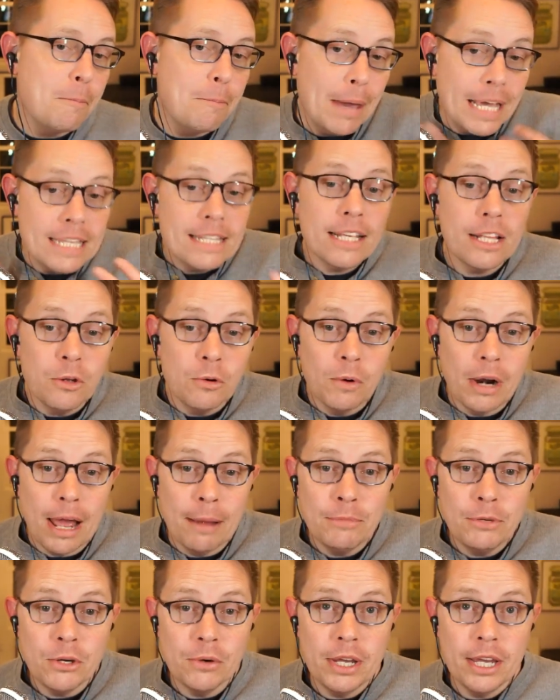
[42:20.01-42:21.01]
Basically what
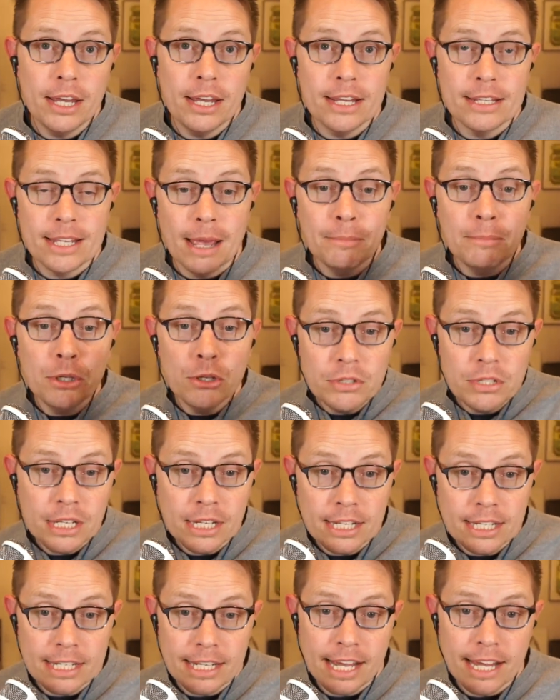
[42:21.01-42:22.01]
I'm doing is I'm
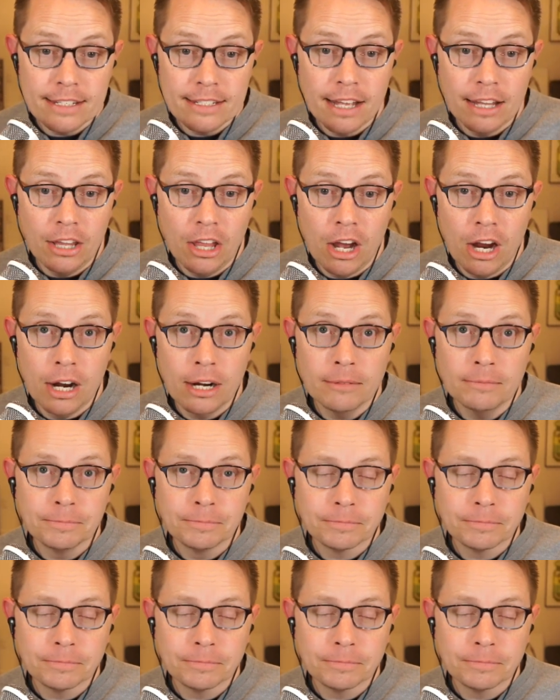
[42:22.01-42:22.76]
using a DSLR.